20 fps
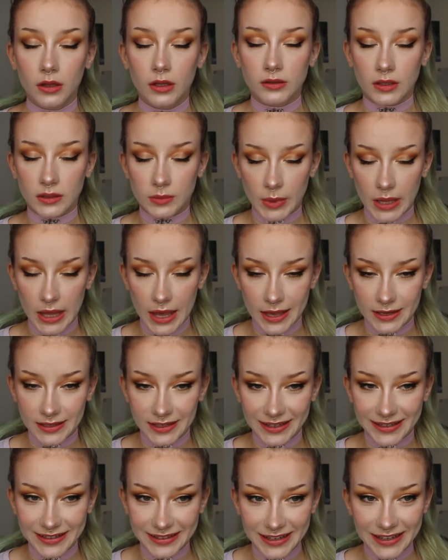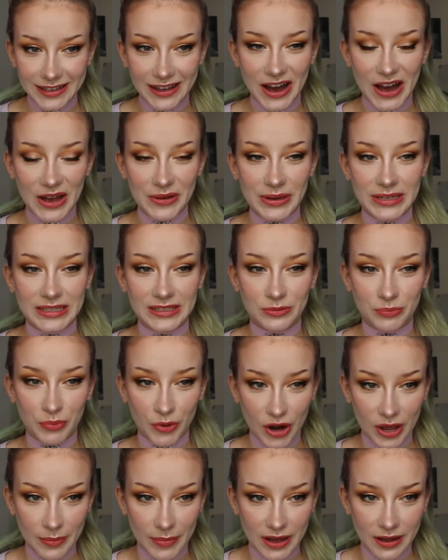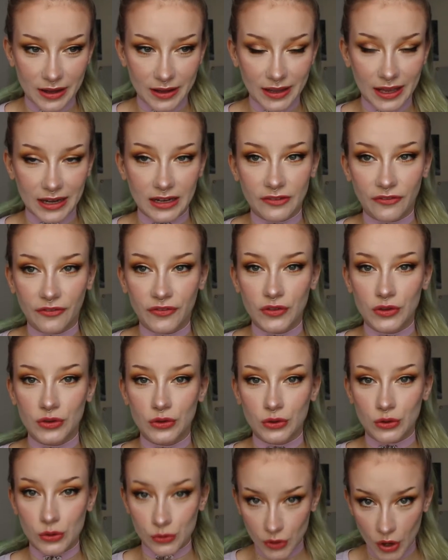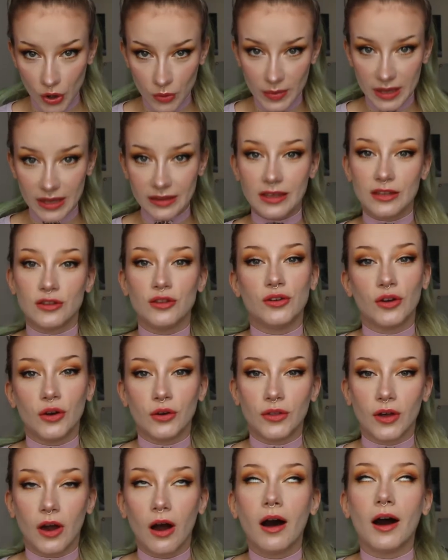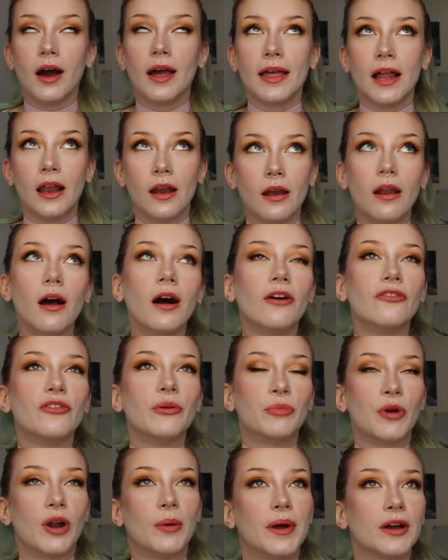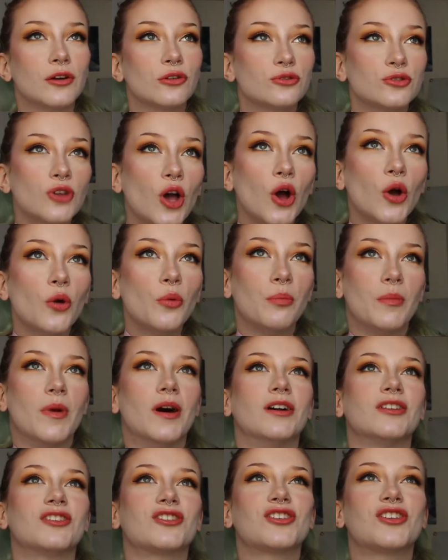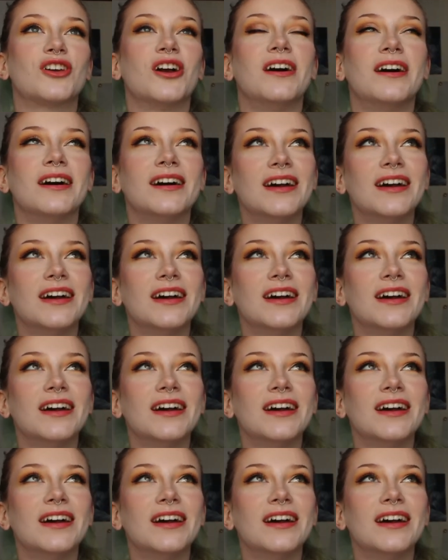Does my head in. I went into Primark, and if you know me, then you know that I love Primark so much.